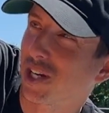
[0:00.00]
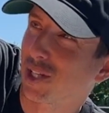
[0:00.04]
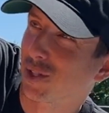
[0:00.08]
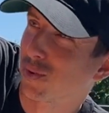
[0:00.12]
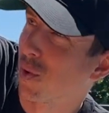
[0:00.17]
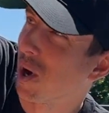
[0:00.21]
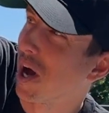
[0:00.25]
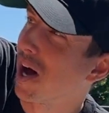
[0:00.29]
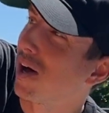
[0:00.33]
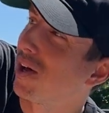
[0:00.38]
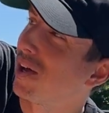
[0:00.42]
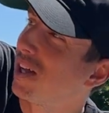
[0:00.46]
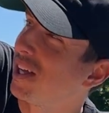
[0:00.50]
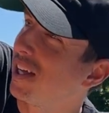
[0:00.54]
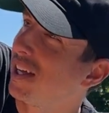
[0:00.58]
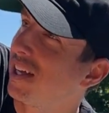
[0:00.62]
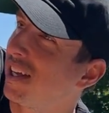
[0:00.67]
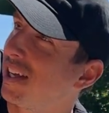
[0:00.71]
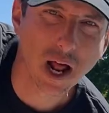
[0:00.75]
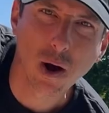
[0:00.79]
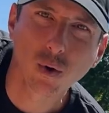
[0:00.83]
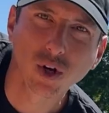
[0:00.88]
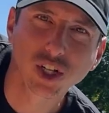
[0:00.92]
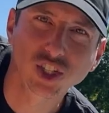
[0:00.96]
as well.
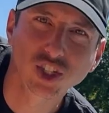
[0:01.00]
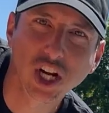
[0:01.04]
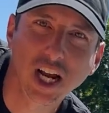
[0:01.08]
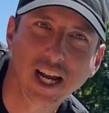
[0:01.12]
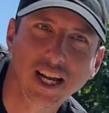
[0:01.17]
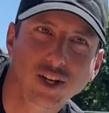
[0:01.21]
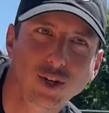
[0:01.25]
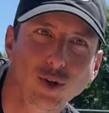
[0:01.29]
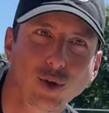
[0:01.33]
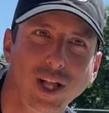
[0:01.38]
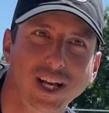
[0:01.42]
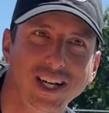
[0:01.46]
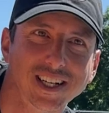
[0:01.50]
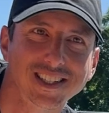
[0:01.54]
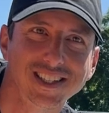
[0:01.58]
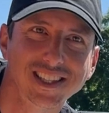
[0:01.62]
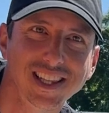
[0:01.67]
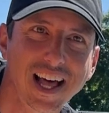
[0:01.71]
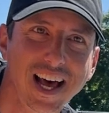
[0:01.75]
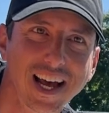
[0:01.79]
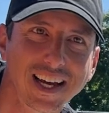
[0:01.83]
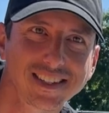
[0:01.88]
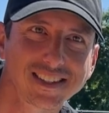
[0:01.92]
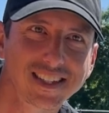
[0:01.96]
I want to try and do like a
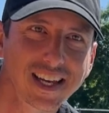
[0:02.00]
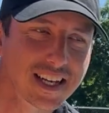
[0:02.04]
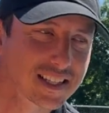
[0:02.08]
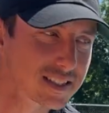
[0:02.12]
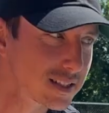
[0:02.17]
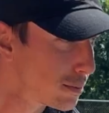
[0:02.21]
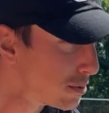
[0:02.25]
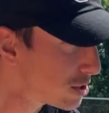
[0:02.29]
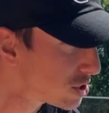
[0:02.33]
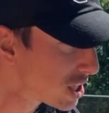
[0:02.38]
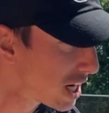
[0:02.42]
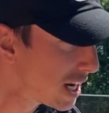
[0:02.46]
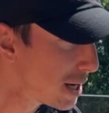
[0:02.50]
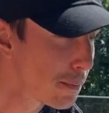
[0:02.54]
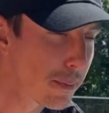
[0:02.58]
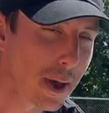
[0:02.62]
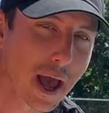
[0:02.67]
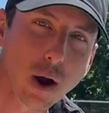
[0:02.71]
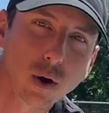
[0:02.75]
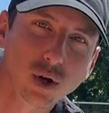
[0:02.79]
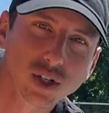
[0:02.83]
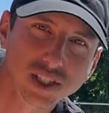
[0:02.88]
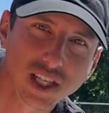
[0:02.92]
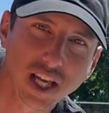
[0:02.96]
slide test. I'm gonna try and
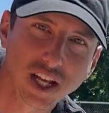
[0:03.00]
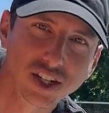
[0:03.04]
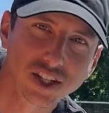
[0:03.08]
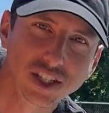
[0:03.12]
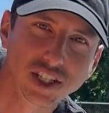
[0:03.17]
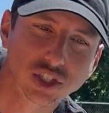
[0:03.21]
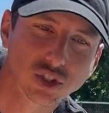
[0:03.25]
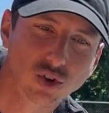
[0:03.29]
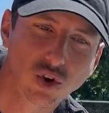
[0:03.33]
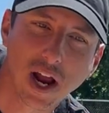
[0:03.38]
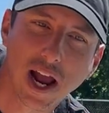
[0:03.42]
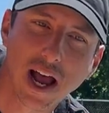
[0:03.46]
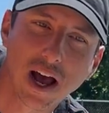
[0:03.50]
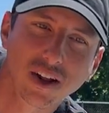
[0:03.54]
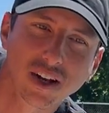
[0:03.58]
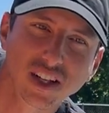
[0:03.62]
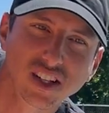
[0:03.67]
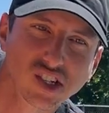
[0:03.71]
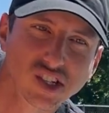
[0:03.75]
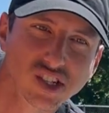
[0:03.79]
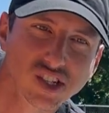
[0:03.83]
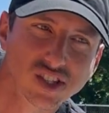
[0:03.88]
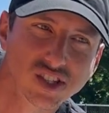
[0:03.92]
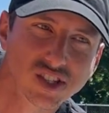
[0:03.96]
power slide on this ground
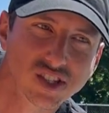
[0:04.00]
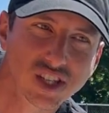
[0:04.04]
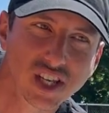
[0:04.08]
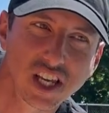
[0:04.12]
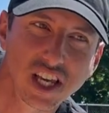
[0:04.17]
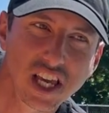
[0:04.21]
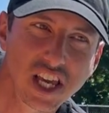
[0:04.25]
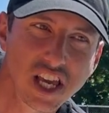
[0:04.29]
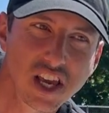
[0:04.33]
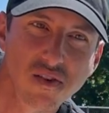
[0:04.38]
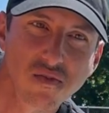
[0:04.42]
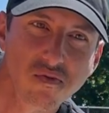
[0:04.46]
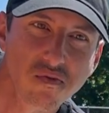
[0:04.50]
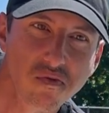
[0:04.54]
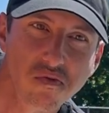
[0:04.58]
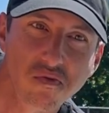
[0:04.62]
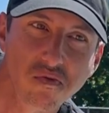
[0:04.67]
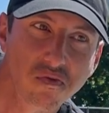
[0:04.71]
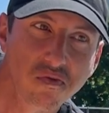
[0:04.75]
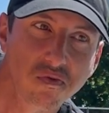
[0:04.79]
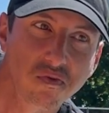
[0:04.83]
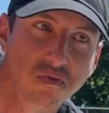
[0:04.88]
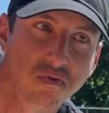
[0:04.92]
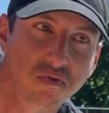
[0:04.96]
and just see if
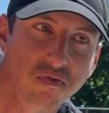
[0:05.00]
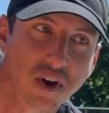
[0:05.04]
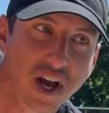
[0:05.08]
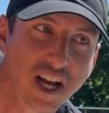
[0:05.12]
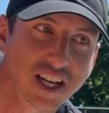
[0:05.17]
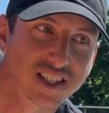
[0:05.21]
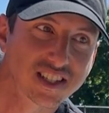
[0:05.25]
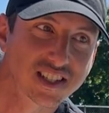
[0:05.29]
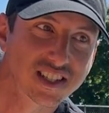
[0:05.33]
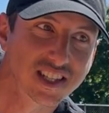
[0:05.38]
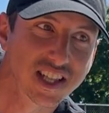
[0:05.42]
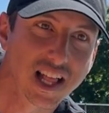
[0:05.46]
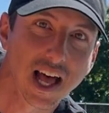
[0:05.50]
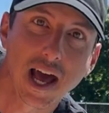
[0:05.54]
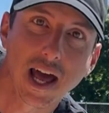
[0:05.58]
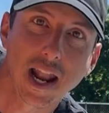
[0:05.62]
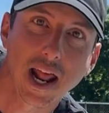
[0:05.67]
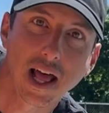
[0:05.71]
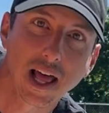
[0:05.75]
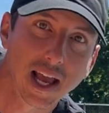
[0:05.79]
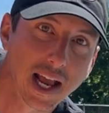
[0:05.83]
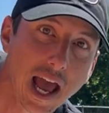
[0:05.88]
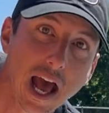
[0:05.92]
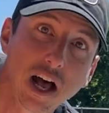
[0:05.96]
I slide
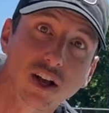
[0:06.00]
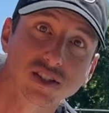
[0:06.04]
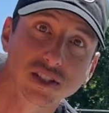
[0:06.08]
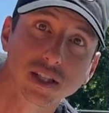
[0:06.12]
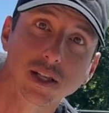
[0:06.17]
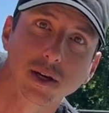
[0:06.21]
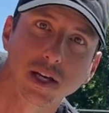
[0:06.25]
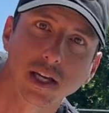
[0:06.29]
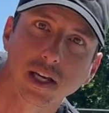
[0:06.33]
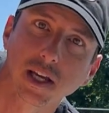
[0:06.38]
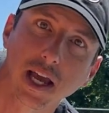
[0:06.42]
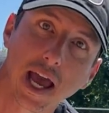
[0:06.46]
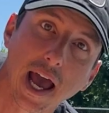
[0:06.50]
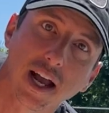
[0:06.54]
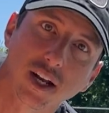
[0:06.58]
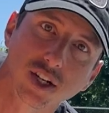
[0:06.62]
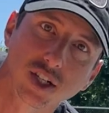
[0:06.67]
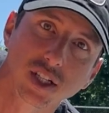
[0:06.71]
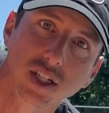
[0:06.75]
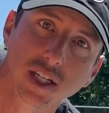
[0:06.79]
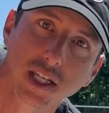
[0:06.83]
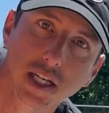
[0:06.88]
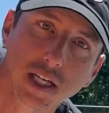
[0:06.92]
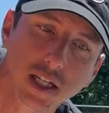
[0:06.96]
out, like how slick it
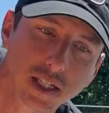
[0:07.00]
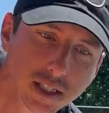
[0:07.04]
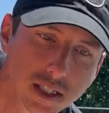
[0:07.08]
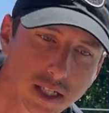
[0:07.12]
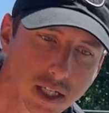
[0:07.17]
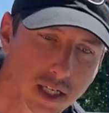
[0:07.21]
actually is.